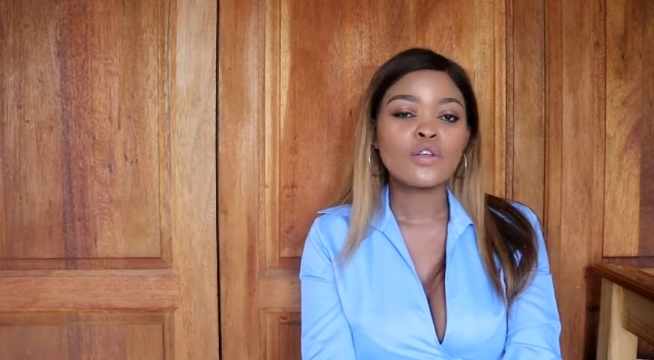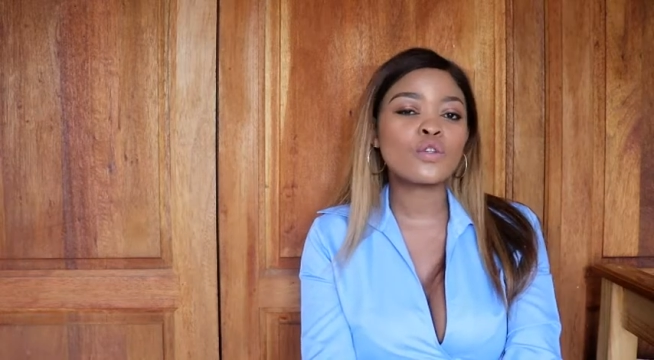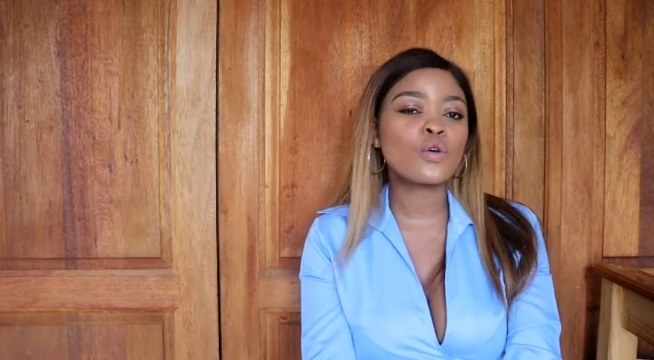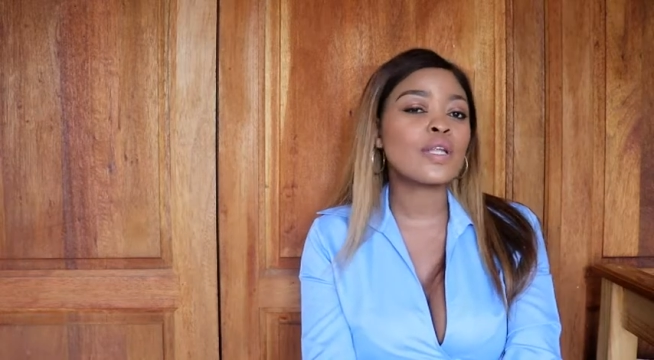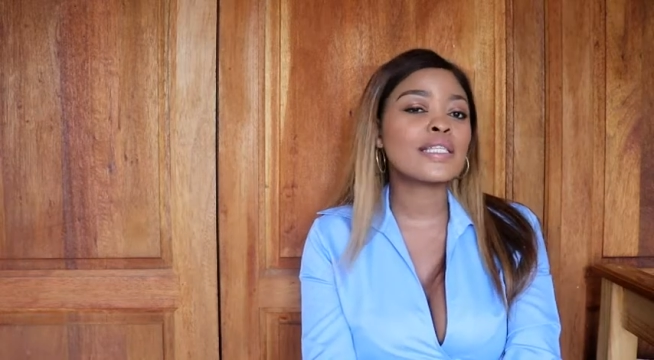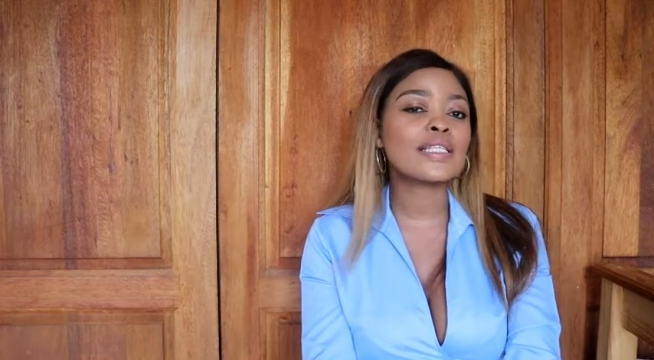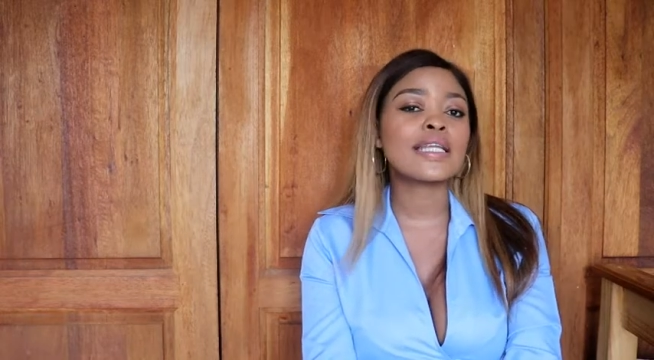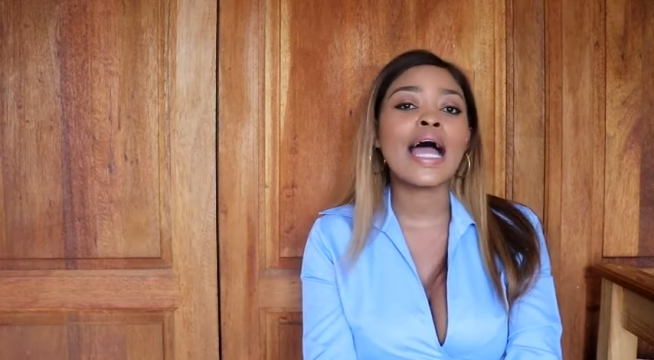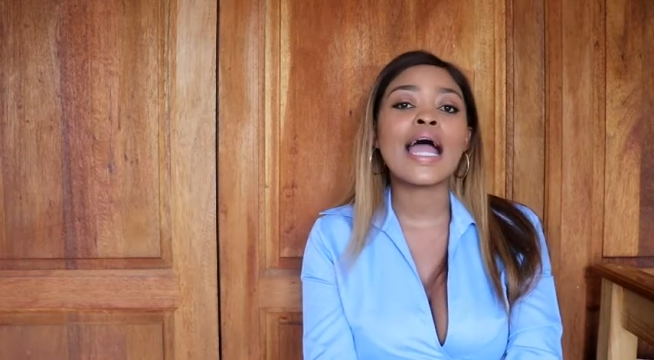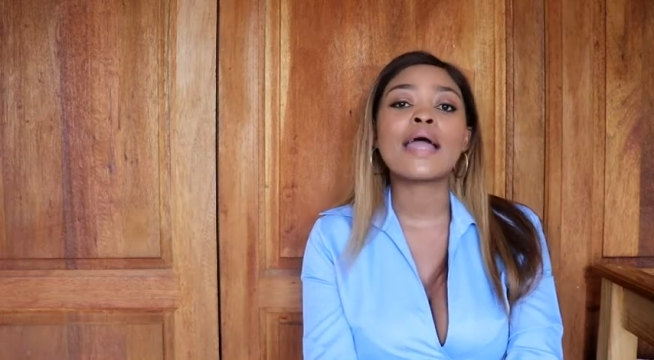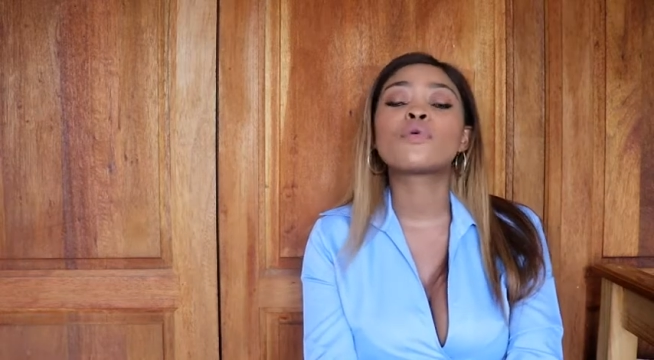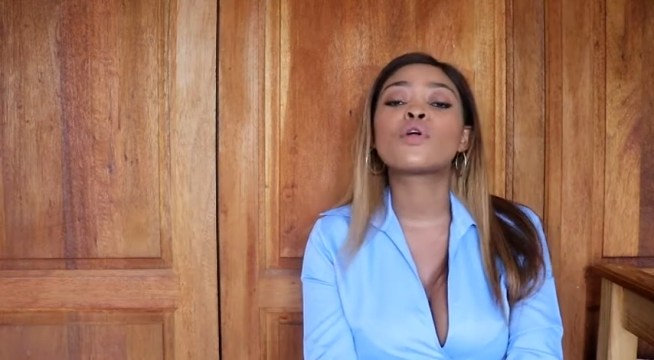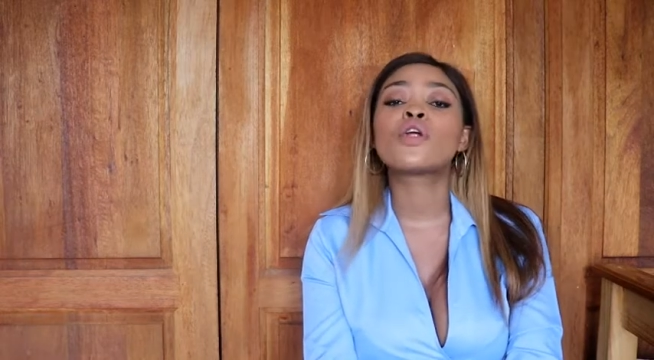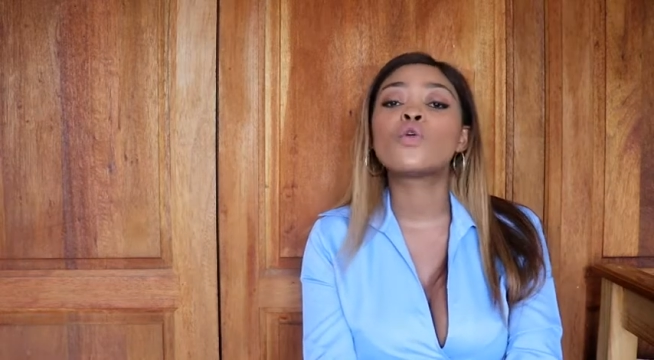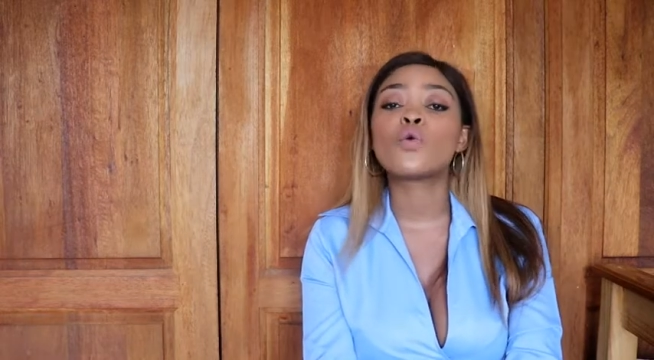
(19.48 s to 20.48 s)
So listen, I'm
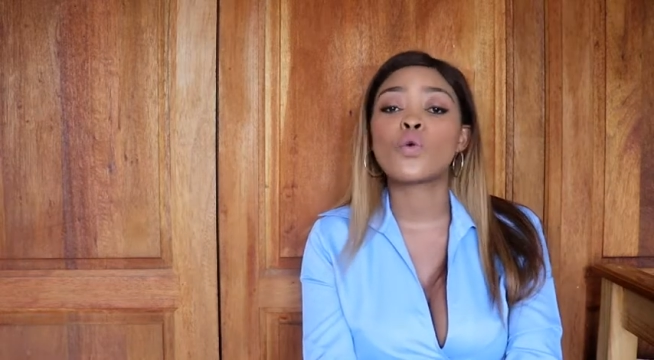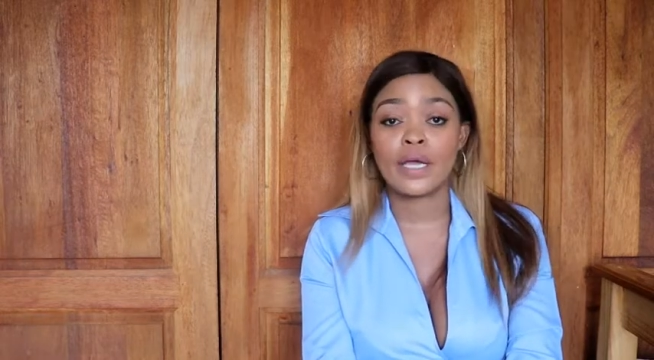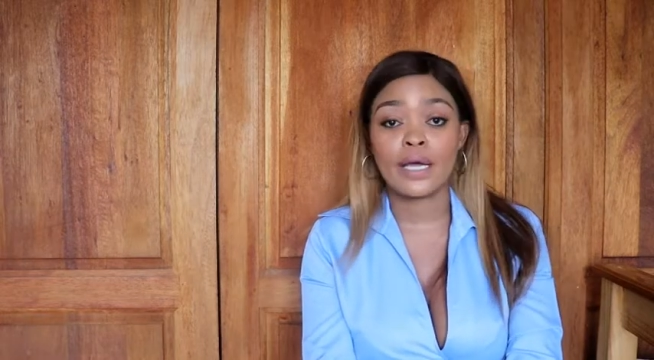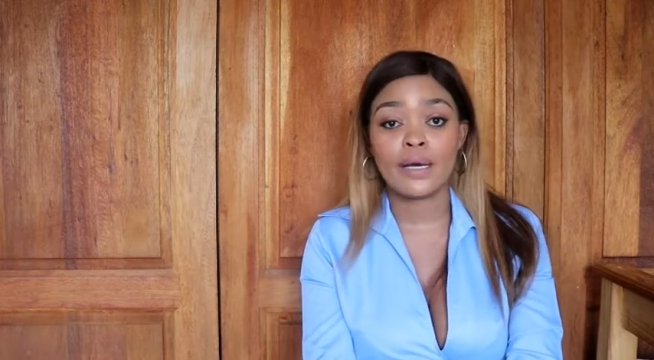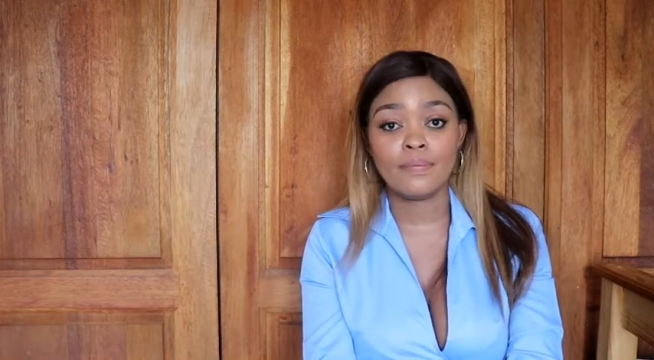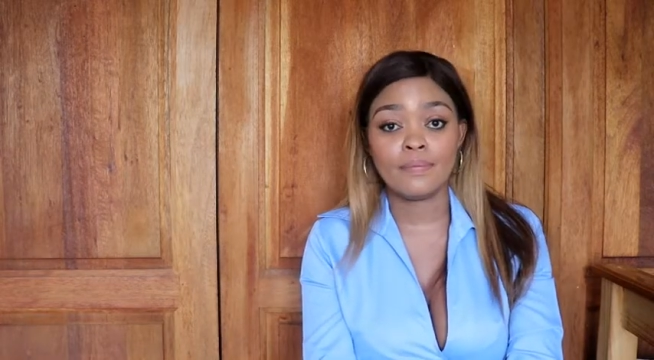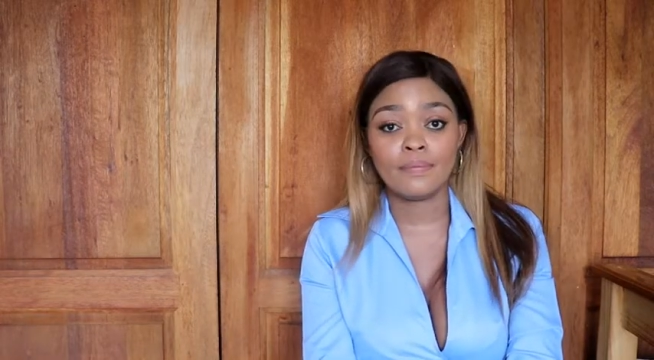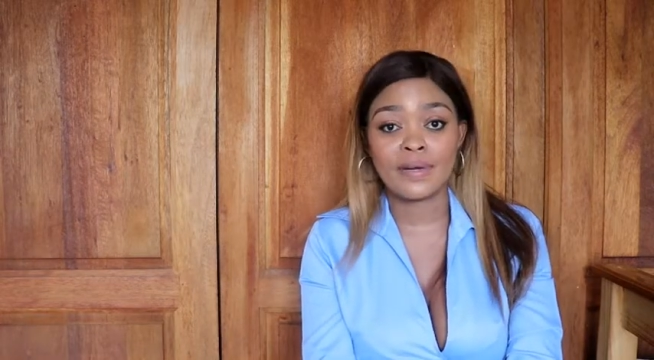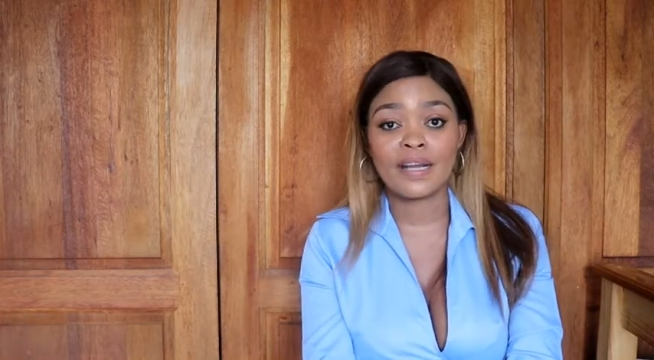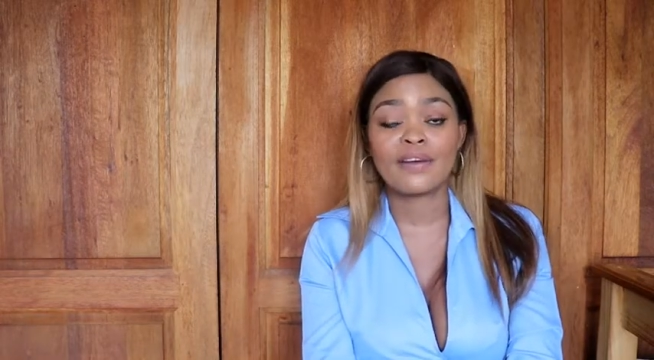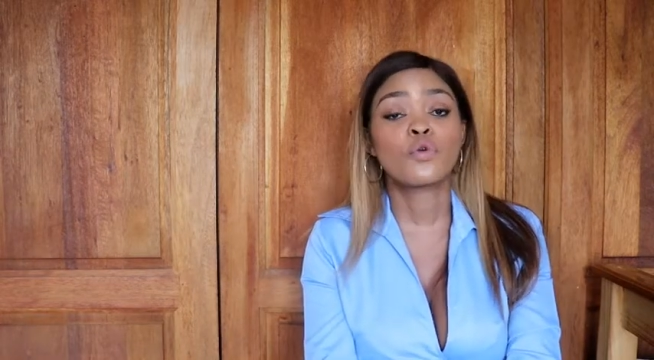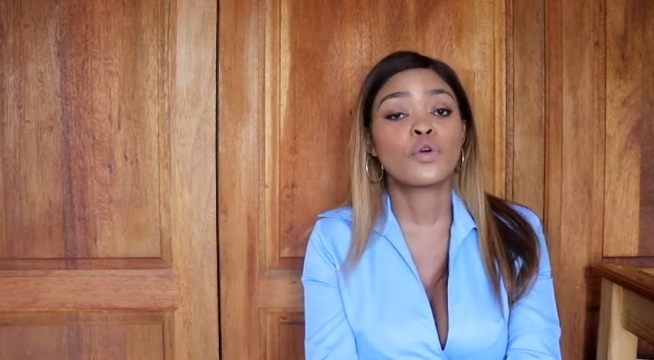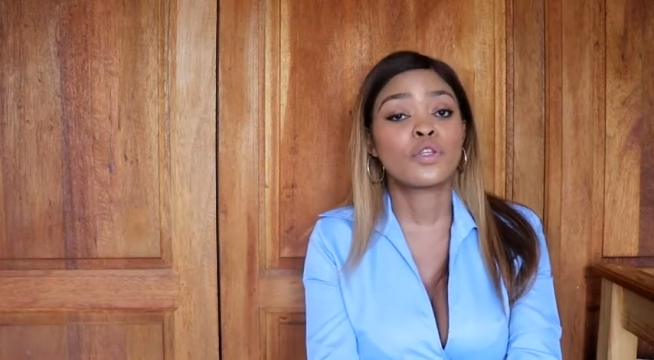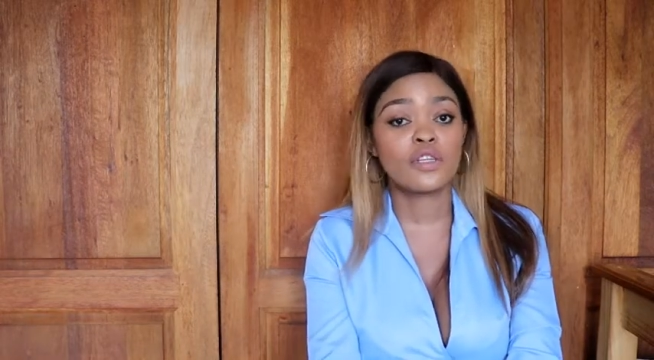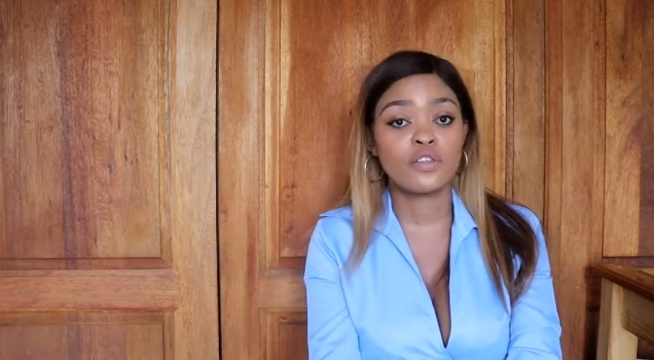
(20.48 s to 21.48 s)
not a lawyer, but
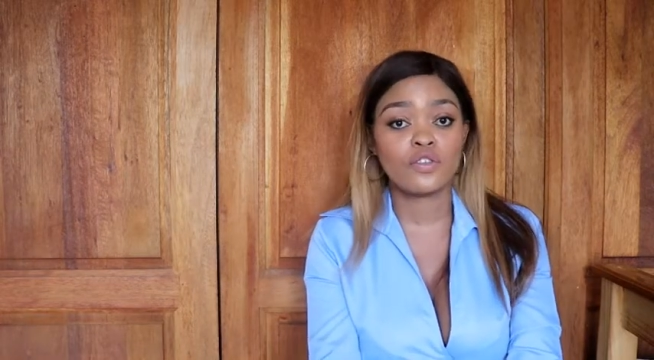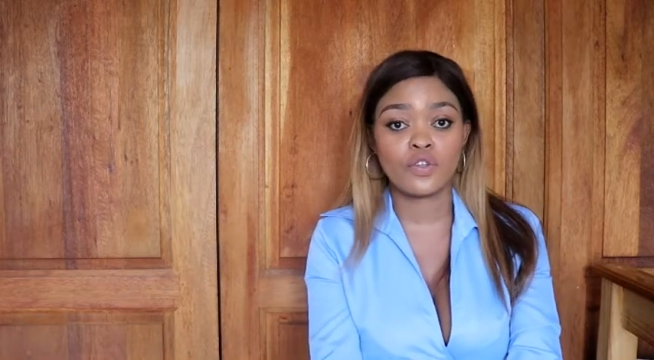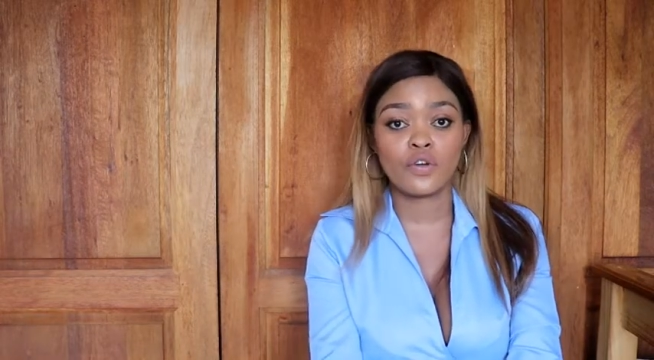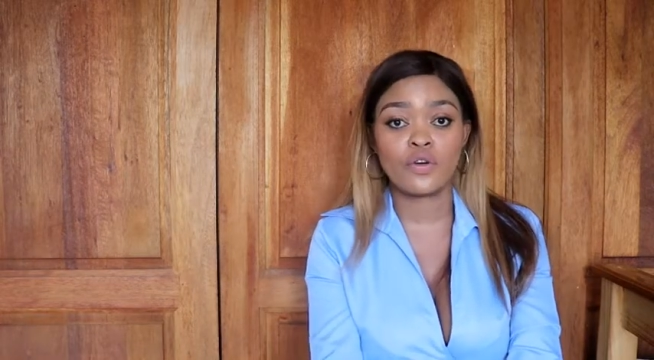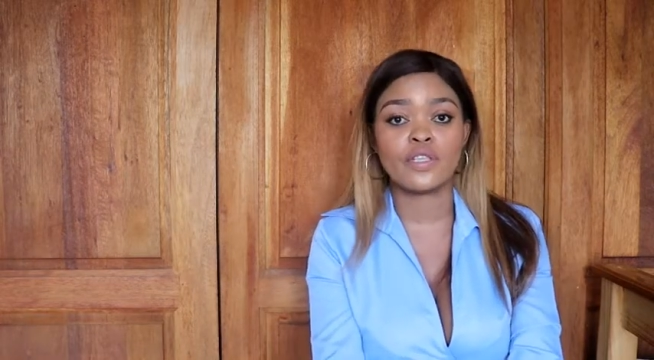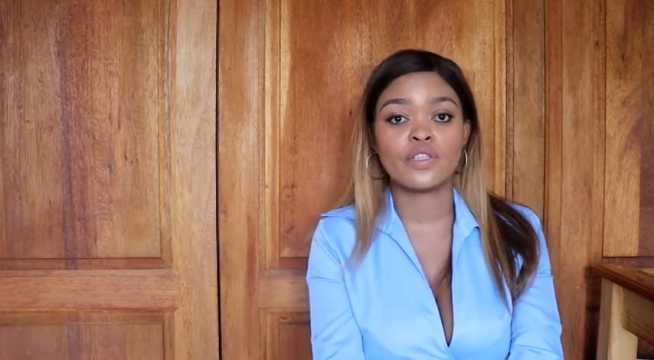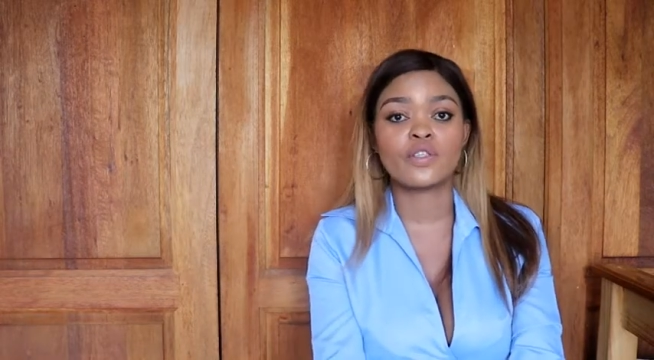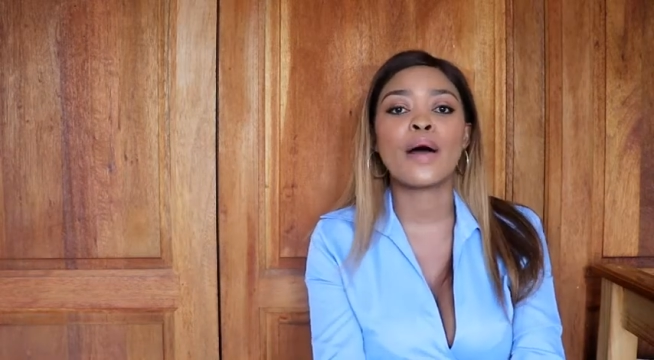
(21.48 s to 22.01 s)
I've worked in insurance.